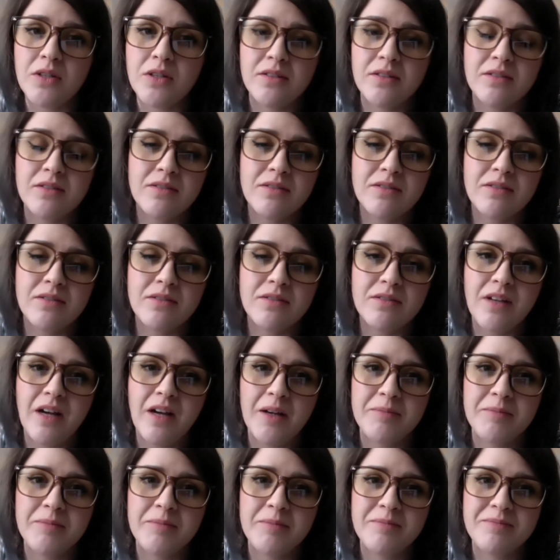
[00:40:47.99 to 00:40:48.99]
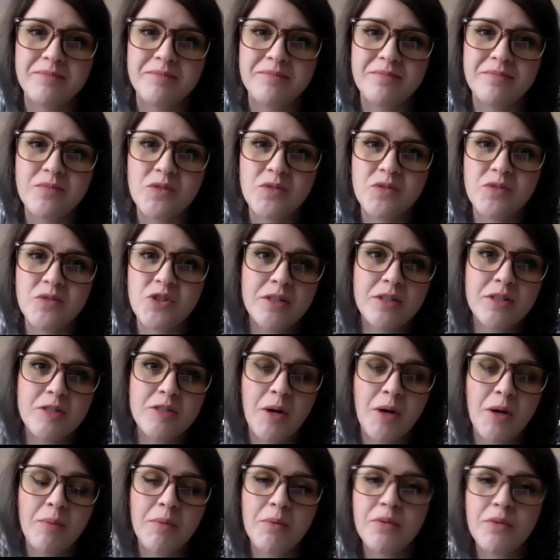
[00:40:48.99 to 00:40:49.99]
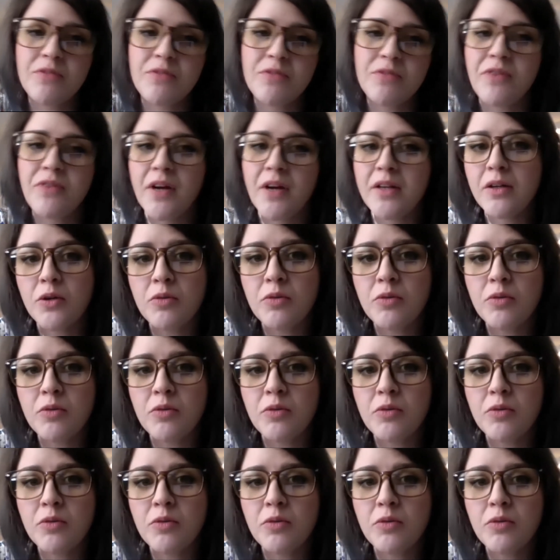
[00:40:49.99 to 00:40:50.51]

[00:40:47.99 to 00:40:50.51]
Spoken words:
You can try to experiment